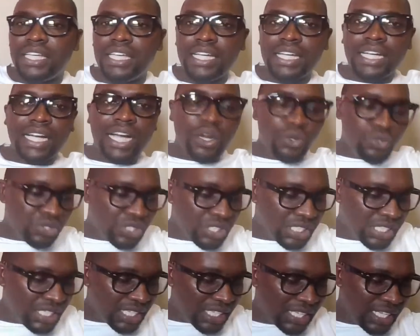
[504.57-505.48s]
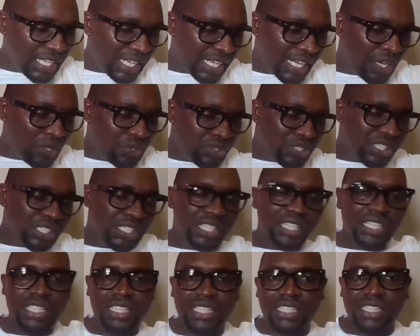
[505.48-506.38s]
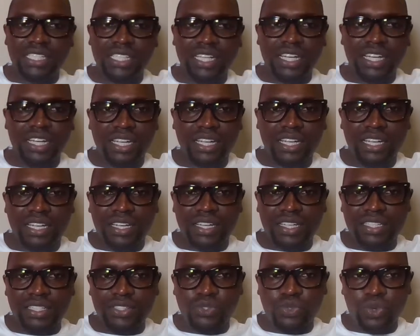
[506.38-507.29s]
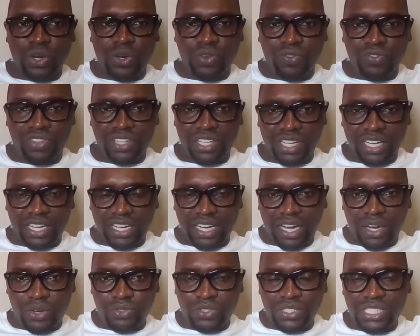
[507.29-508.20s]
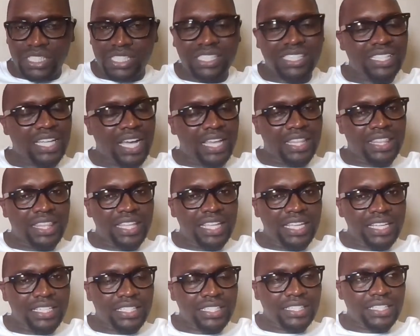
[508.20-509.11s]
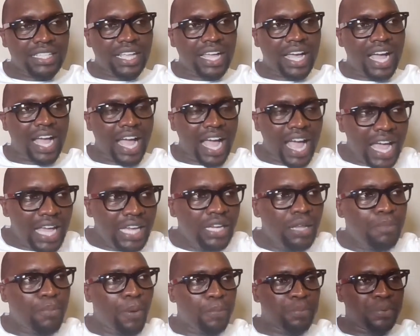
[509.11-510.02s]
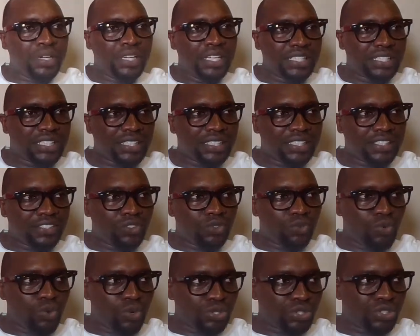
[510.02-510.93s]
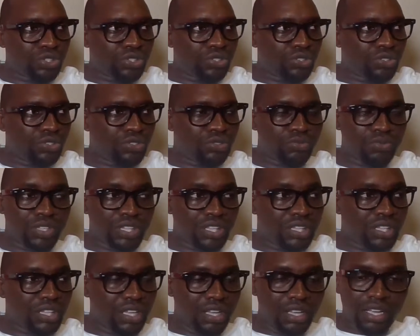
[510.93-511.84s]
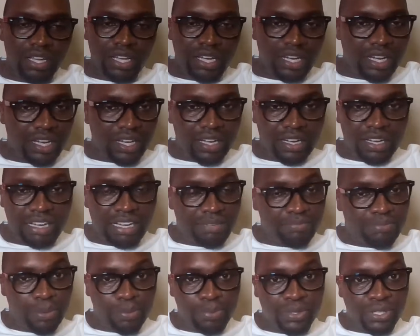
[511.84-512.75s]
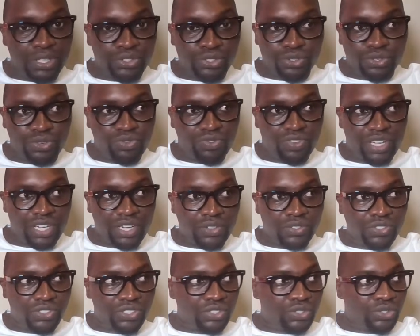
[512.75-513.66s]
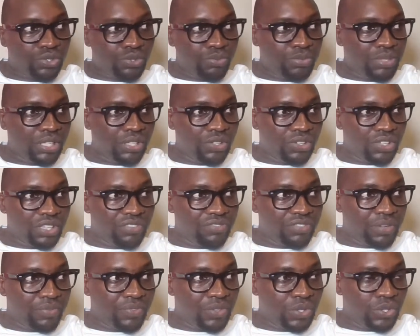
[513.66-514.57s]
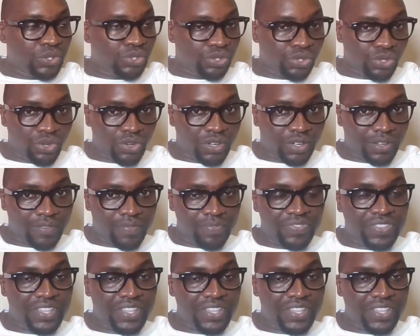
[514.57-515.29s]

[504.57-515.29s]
King County is one of the counties. I think it's the highly populated in Washington, with a population of around 2 million, if I'm not wrong.